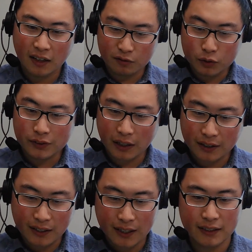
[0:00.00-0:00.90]
food
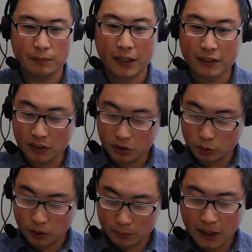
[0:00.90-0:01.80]
dye and make tissue
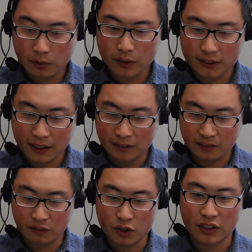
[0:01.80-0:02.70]
transparent and
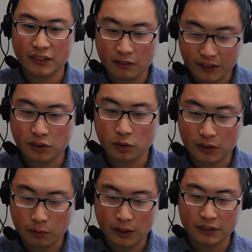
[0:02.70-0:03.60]
visualize the vessels
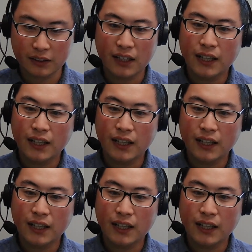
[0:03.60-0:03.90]
directly.